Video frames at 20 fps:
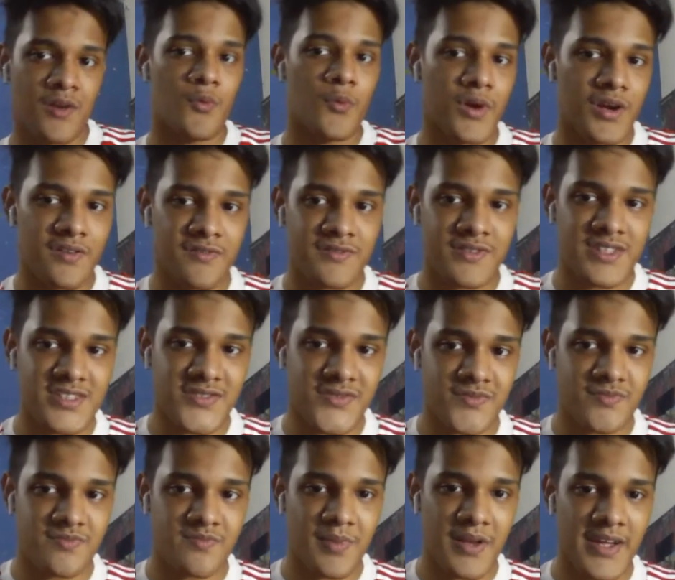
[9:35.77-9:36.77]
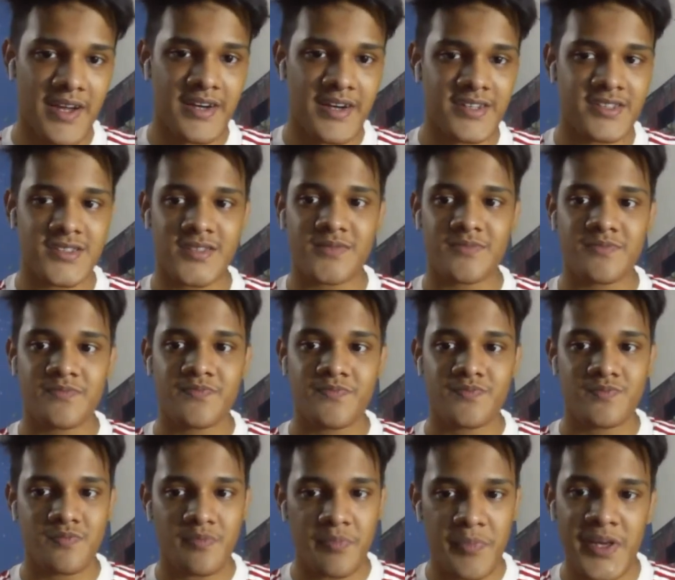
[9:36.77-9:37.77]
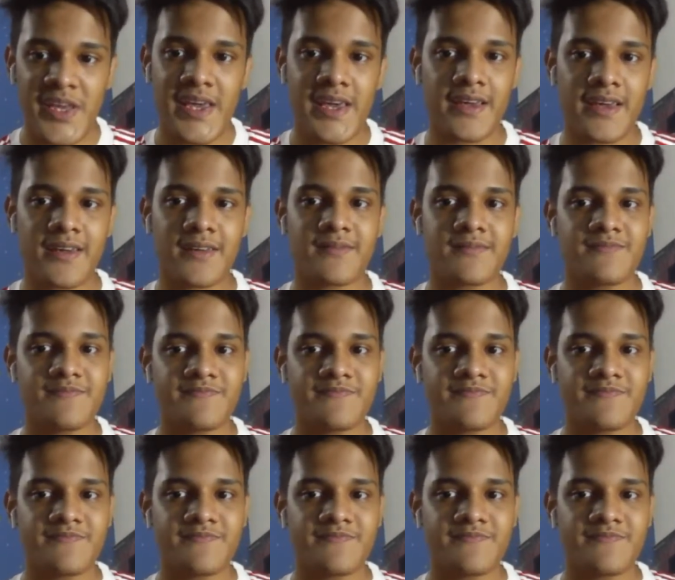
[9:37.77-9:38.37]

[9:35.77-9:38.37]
One of these players being